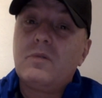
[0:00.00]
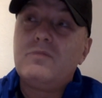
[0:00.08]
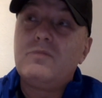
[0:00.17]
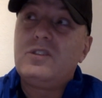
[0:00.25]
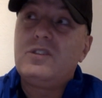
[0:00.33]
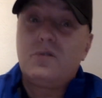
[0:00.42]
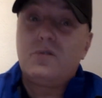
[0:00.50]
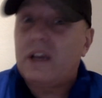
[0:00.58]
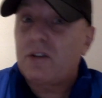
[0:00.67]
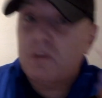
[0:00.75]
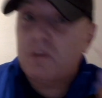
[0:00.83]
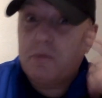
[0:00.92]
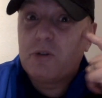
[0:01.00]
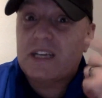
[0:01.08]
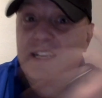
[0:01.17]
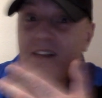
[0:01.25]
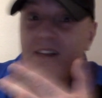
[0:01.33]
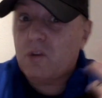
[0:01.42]
you hear the
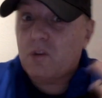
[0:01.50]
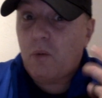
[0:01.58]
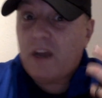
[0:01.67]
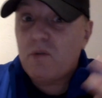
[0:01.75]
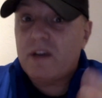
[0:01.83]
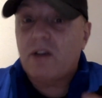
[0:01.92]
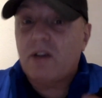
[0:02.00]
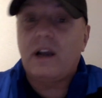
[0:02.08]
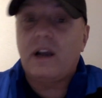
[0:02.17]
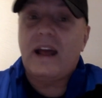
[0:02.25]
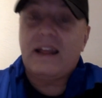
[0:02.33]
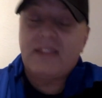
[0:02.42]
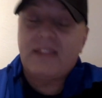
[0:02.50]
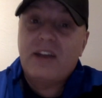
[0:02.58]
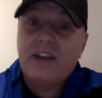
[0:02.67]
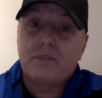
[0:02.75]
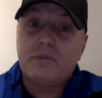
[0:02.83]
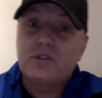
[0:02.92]
music the way you hear it, and they
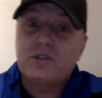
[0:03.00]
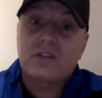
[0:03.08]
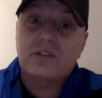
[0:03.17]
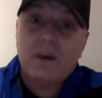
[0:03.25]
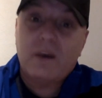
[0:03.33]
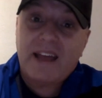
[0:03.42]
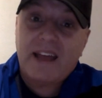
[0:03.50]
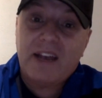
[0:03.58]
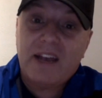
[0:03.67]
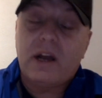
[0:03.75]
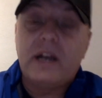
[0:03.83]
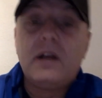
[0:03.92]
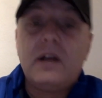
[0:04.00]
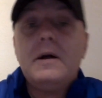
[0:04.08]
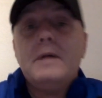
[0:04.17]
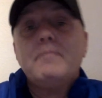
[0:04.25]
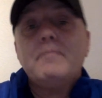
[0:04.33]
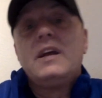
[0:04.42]
hear the music the way they hear it.
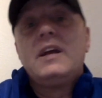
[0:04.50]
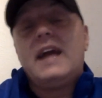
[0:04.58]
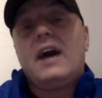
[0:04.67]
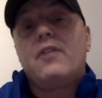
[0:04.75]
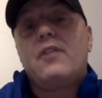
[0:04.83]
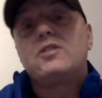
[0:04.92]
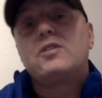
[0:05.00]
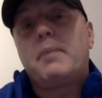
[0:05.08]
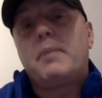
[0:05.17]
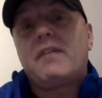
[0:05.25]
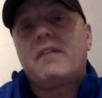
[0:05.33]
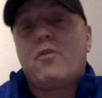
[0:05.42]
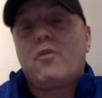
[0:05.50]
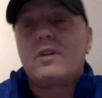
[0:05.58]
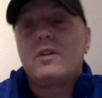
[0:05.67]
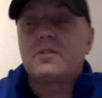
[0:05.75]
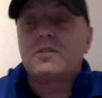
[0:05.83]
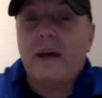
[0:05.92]
Now, there's about a
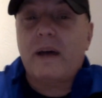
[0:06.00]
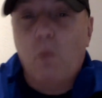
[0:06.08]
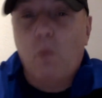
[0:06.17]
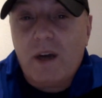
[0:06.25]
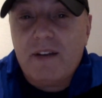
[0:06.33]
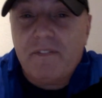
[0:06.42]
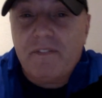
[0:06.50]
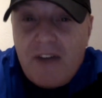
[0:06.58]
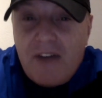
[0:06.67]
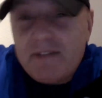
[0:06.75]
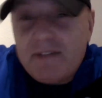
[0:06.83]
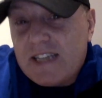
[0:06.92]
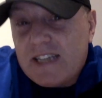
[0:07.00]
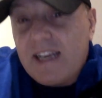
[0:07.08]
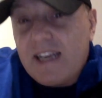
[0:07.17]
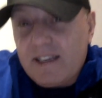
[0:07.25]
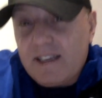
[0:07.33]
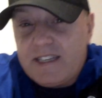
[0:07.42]
1 to 5
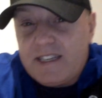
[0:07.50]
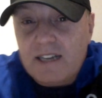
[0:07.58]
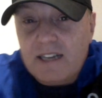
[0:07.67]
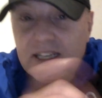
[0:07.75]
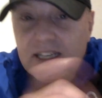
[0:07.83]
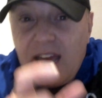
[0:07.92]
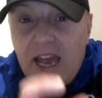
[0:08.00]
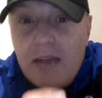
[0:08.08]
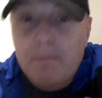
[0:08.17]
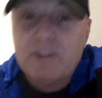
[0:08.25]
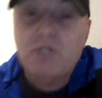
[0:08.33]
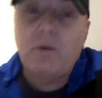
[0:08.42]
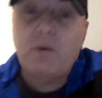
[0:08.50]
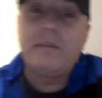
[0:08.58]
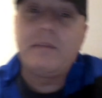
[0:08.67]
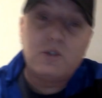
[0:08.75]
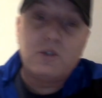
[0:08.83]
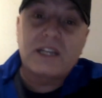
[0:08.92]
second delay between the
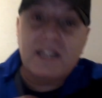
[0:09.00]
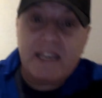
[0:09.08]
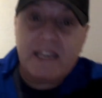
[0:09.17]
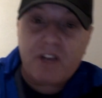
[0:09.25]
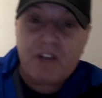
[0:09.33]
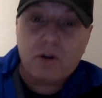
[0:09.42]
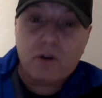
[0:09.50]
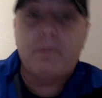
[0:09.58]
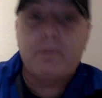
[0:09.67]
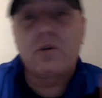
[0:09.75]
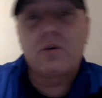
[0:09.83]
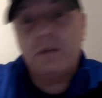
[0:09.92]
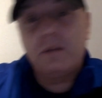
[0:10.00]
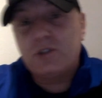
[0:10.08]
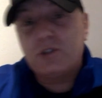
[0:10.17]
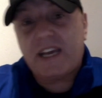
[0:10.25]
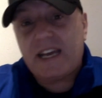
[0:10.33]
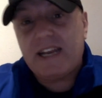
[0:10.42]
music leaving your computer and the
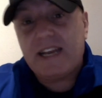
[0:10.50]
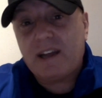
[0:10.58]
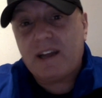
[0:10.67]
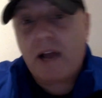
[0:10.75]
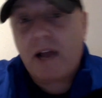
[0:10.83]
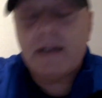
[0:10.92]
music hitting their end.